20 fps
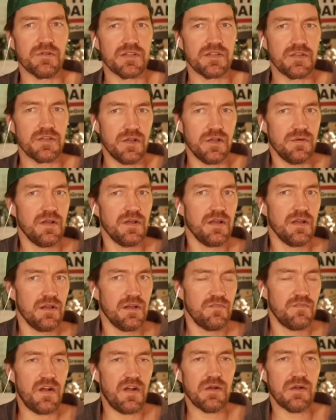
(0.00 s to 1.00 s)
no,
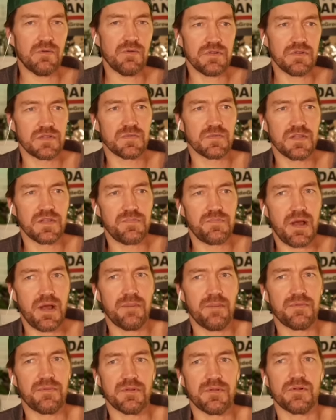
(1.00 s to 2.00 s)
fireworks are really
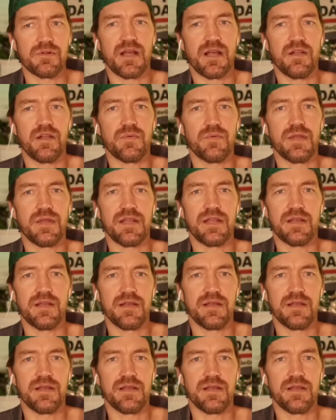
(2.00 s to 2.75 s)
popular on Halloween.